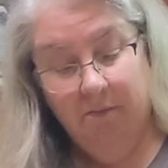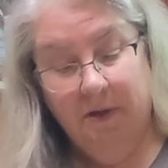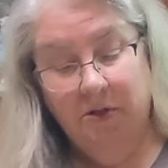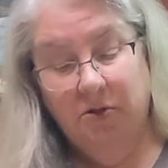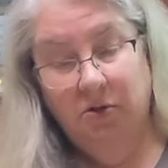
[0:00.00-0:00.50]

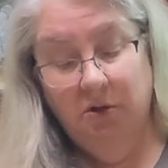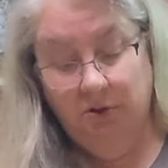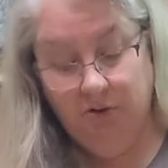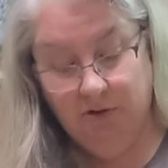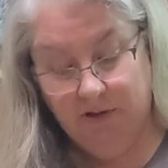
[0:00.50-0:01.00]
make sure
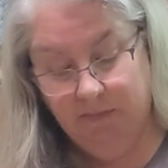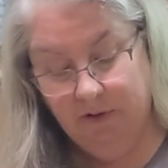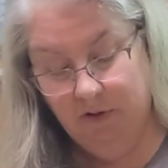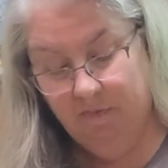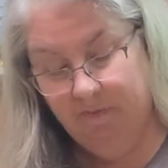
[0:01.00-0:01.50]
you dip
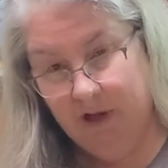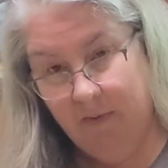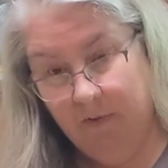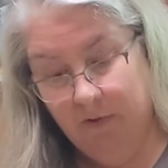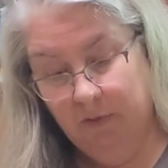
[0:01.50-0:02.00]
it in your
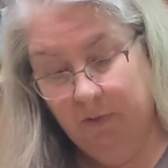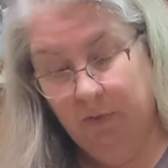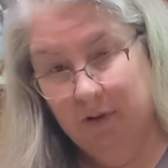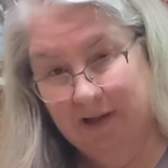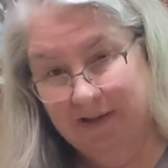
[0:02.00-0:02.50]
flour to where
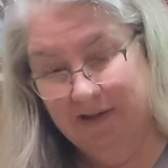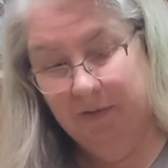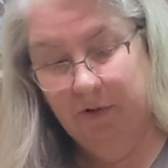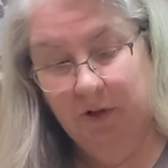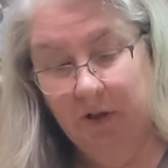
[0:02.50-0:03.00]
it will not
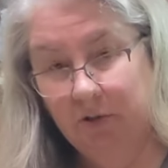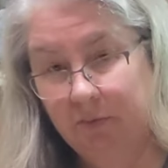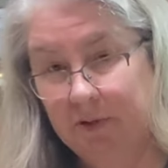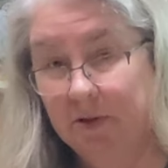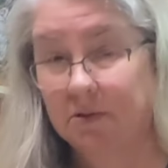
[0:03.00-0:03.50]
stick when you cut
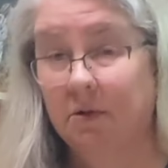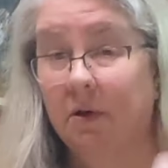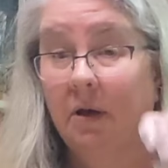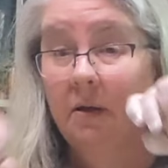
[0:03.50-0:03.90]
your biscuits,